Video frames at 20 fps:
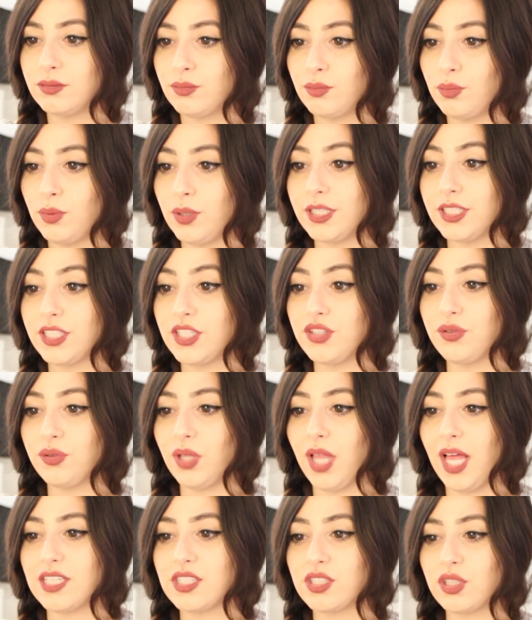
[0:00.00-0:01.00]
Where did you
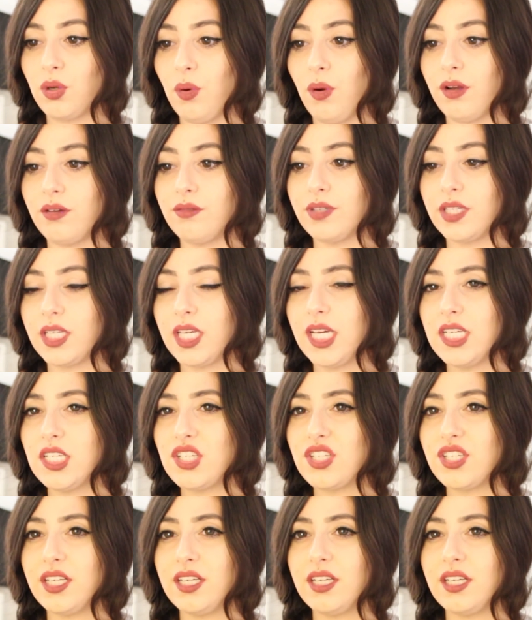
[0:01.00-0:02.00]
last go on
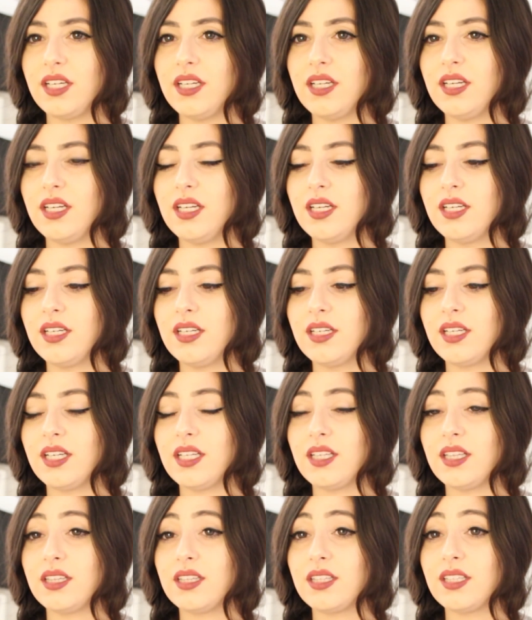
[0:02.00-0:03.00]
vacation?
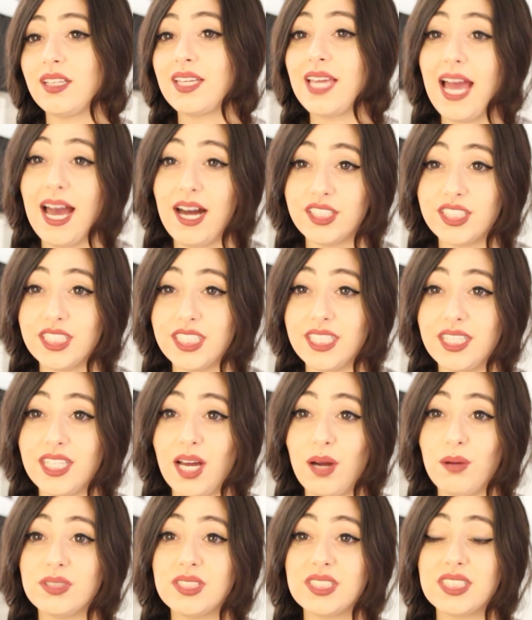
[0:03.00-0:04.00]
Cali, and
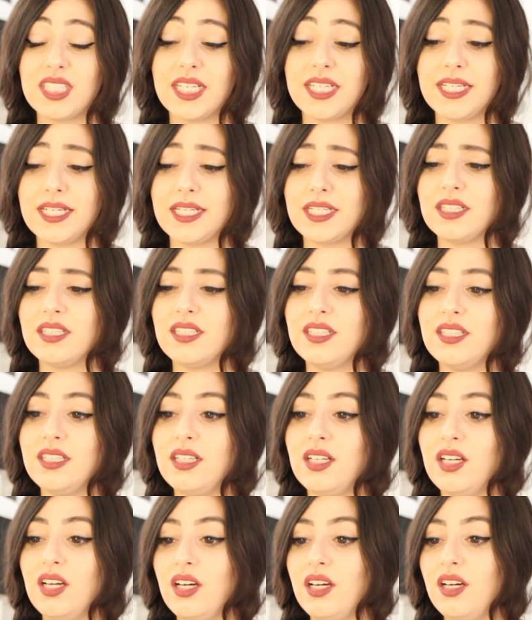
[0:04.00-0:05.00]
that was like,
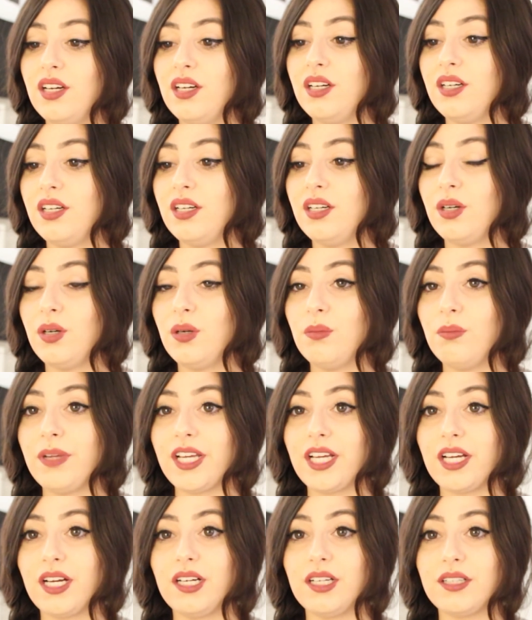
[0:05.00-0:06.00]
oh my
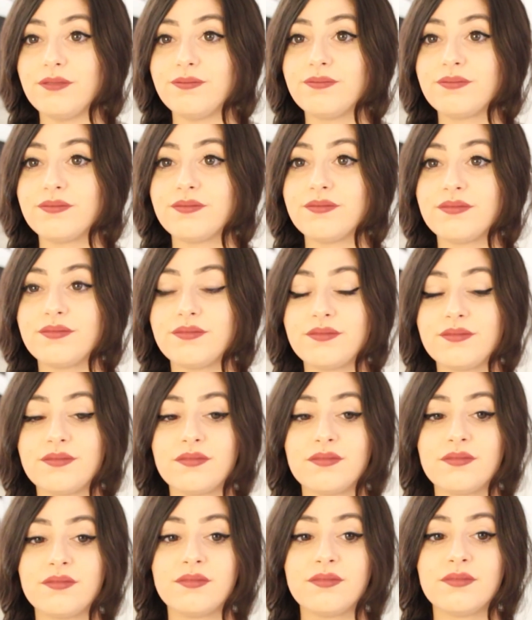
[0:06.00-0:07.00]
god,
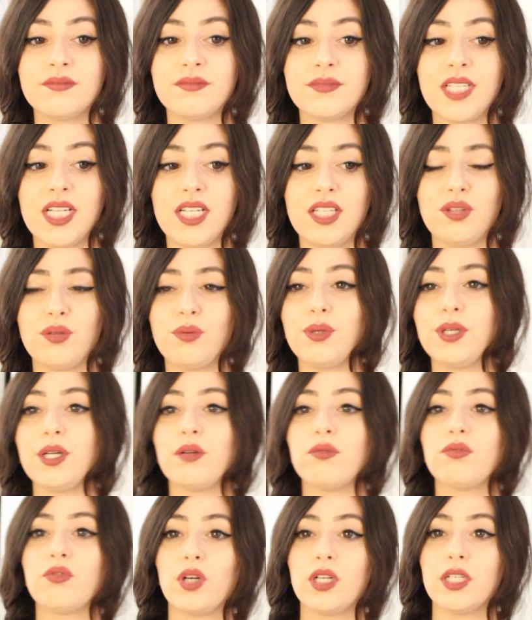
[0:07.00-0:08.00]
three
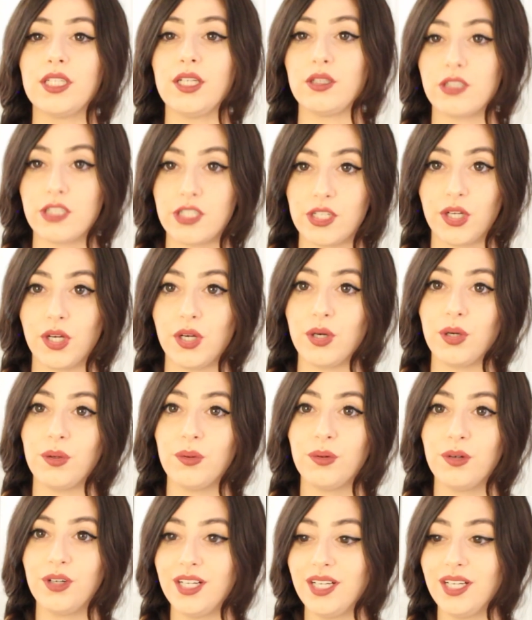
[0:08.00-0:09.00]
or four years ago